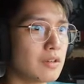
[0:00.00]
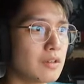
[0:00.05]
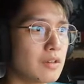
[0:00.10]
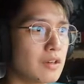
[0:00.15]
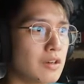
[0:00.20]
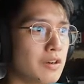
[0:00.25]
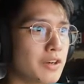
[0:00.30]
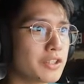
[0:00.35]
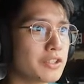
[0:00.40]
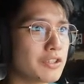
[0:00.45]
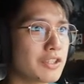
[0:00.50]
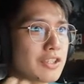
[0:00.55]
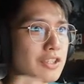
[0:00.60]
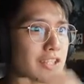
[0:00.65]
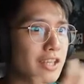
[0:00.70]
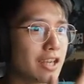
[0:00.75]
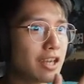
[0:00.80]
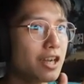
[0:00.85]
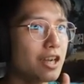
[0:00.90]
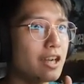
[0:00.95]
Oh, I thought it's
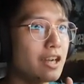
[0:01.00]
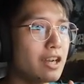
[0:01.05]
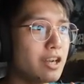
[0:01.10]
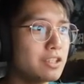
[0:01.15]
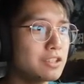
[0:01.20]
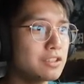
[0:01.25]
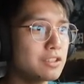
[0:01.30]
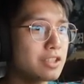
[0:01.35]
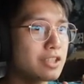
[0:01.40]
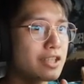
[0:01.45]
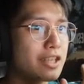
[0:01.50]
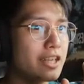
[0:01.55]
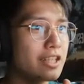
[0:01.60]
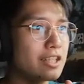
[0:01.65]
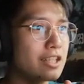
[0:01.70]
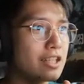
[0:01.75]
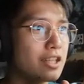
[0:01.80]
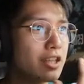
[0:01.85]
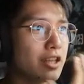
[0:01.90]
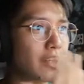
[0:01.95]
like I thought it's
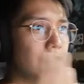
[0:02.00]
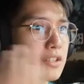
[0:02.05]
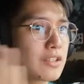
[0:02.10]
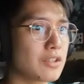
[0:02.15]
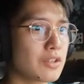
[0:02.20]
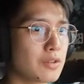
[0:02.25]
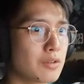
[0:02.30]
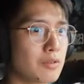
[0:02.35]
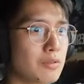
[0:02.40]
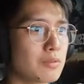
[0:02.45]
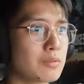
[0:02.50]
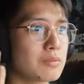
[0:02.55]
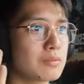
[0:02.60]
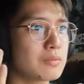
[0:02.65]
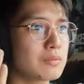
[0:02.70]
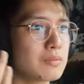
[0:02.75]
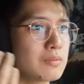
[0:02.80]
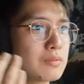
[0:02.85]
kind of like you know